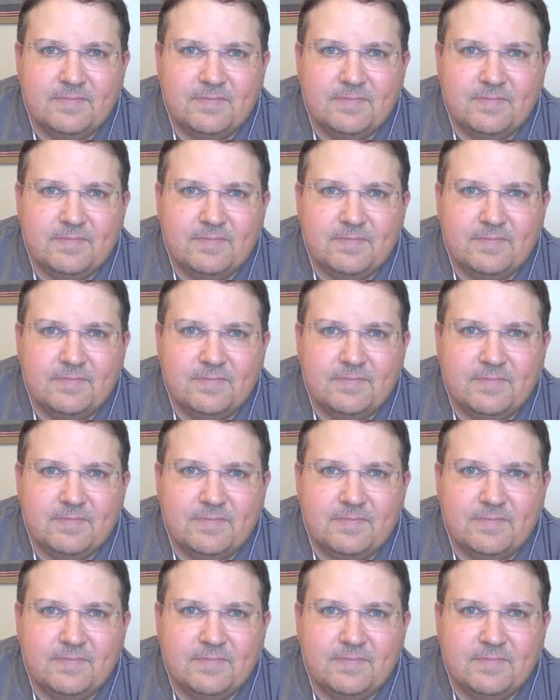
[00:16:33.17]

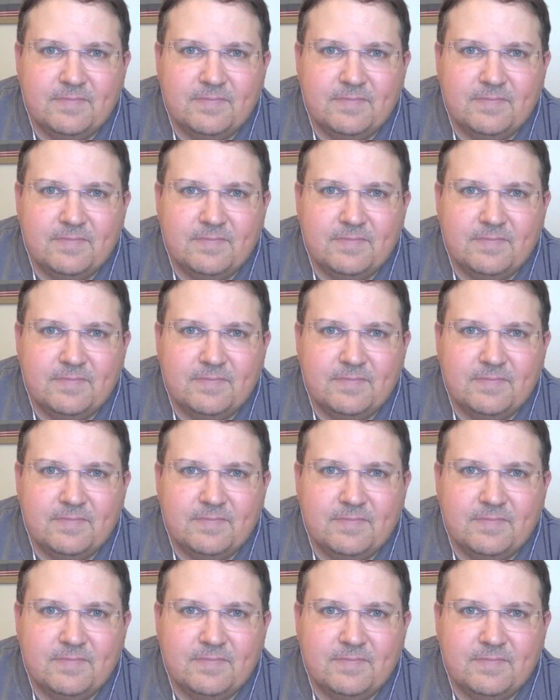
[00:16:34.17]

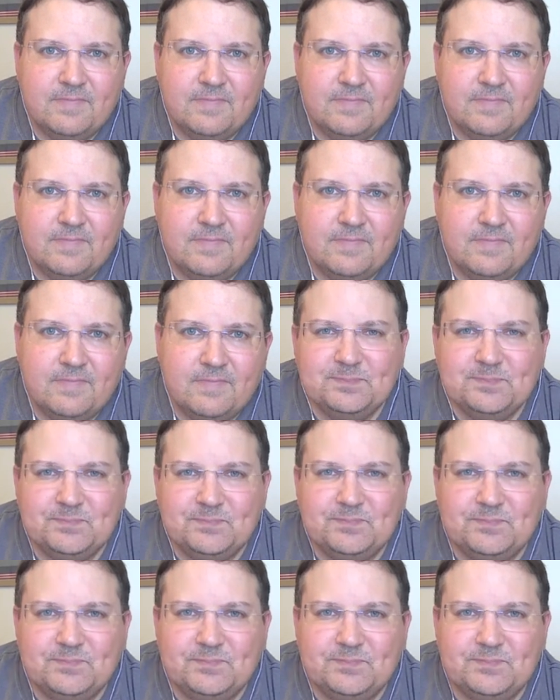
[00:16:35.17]

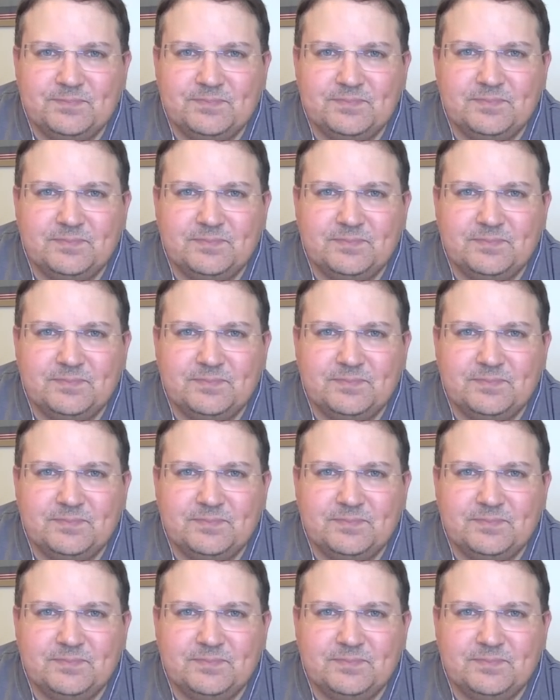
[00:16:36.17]
[no speech]